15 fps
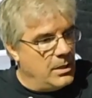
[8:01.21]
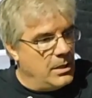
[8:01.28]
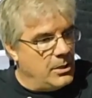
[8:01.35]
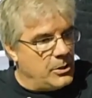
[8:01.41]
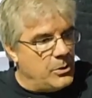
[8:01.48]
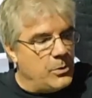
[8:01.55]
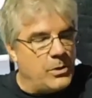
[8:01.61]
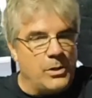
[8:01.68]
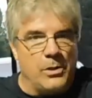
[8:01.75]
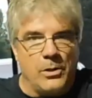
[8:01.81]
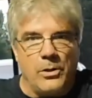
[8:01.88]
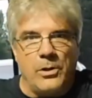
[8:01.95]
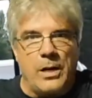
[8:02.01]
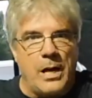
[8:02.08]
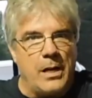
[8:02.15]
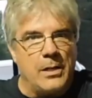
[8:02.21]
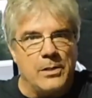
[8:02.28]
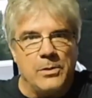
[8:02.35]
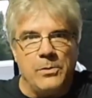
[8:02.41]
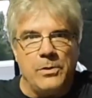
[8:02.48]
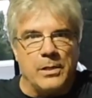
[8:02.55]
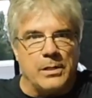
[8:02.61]
you can learn how to
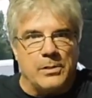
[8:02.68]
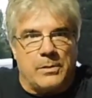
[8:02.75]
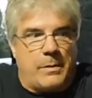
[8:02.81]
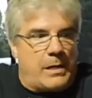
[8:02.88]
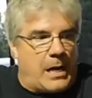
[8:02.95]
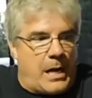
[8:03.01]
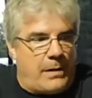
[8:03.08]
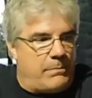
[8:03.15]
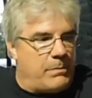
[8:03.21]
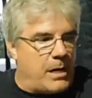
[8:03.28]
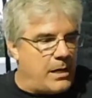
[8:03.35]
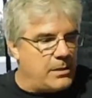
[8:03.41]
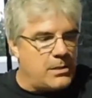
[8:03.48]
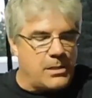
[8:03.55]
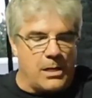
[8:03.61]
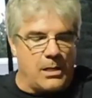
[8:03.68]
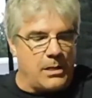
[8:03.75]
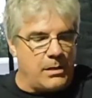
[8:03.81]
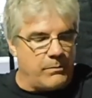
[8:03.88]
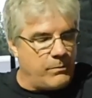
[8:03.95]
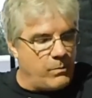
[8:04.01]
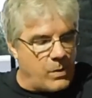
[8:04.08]
do this. I mean, I, I studied
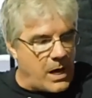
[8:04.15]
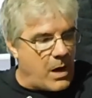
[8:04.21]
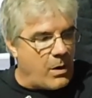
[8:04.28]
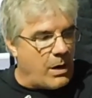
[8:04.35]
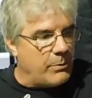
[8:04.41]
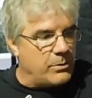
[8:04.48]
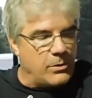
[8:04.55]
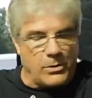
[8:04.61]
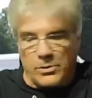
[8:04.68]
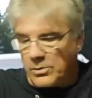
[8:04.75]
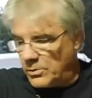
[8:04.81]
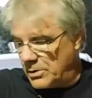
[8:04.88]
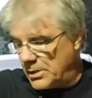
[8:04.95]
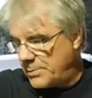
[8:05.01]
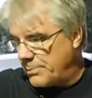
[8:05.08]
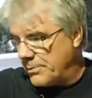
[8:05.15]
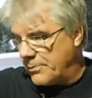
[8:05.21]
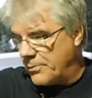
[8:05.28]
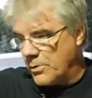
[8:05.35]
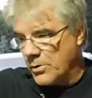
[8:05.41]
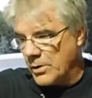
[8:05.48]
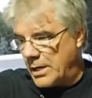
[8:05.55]
how I was going to do this
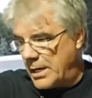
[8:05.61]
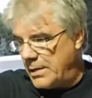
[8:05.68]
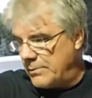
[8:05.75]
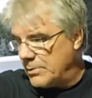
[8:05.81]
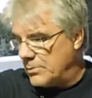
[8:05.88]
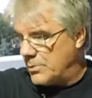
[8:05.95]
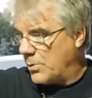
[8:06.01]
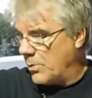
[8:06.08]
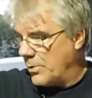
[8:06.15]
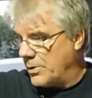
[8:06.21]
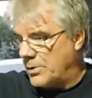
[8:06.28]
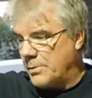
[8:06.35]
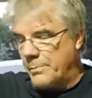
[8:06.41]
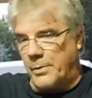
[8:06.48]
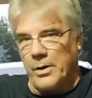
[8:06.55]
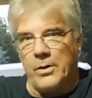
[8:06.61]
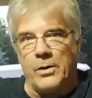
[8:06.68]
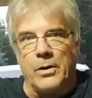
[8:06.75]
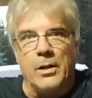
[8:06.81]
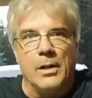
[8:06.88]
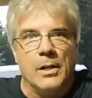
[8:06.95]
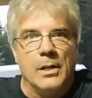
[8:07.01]
before I even tore this apart.
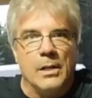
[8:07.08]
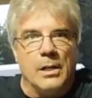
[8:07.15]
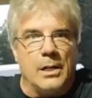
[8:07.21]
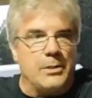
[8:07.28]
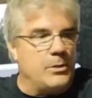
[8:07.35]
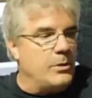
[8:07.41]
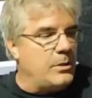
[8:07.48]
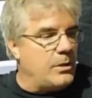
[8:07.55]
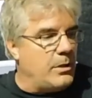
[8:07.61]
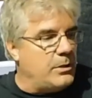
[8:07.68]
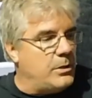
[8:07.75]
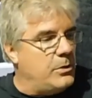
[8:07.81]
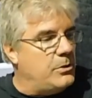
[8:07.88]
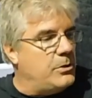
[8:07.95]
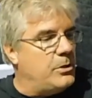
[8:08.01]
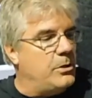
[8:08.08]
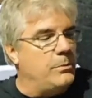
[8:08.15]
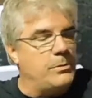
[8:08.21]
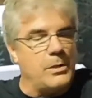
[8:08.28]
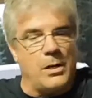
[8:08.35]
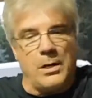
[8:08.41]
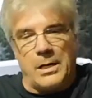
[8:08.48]
I looked on YouTube,
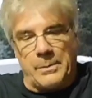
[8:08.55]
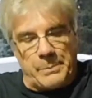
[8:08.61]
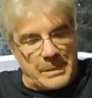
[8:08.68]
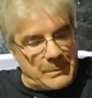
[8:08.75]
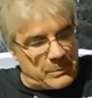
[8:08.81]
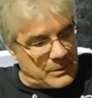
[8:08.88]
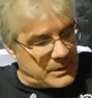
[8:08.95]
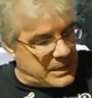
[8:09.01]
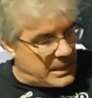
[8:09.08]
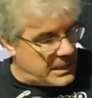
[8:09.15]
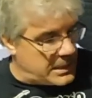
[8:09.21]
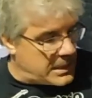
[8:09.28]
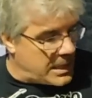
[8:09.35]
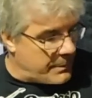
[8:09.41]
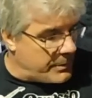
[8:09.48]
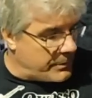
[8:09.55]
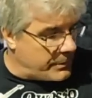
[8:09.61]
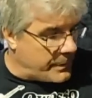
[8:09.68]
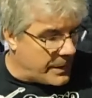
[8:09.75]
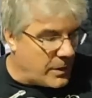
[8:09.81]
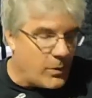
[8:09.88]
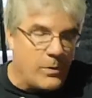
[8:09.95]
saw how people did it, come up with
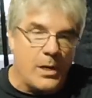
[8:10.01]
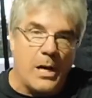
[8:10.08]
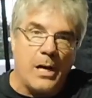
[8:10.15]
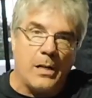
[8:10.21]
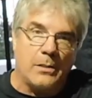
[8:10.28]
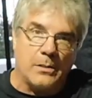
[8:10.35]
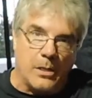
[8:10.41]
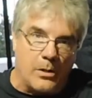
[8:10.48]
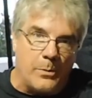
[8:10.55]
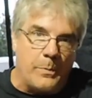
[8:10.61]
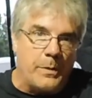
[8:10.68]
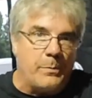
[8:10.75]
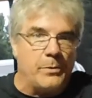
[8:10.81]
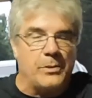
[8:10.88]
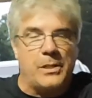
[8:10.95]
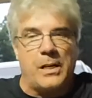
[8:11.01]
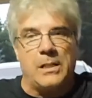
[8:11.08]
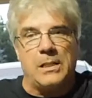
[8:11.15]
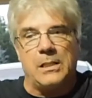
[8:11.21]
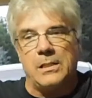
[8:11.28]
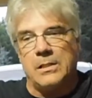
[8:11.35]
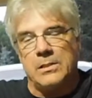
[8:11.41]
my own eyes, other people's
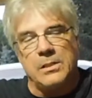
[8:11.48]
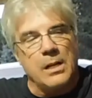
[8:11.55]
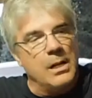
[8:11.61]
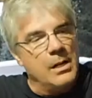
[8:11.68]
ideas,